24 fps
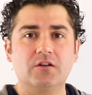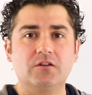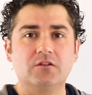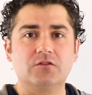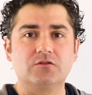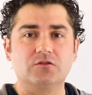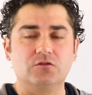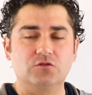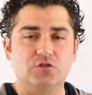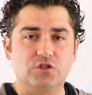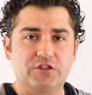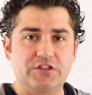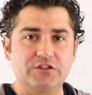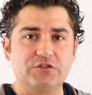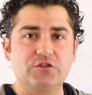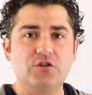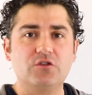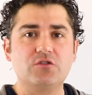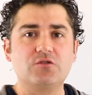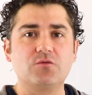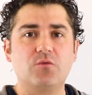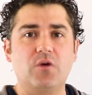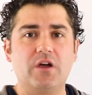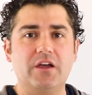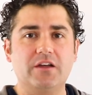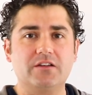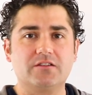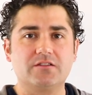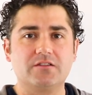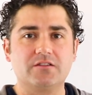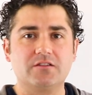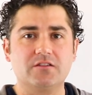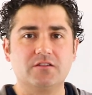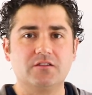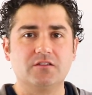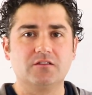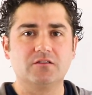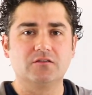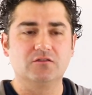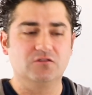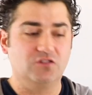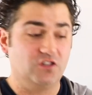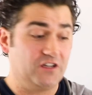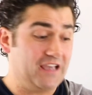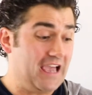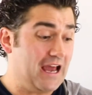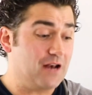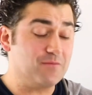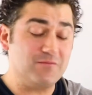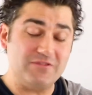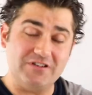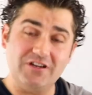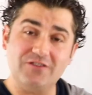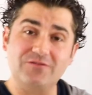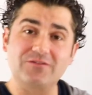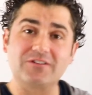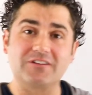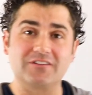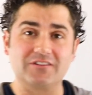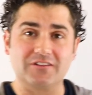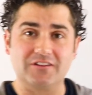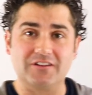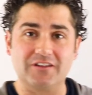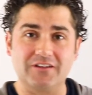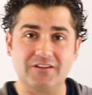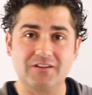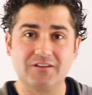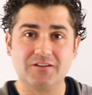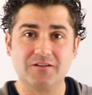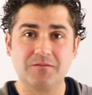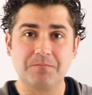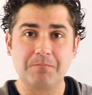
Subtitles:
So look at those weights, look at them differently,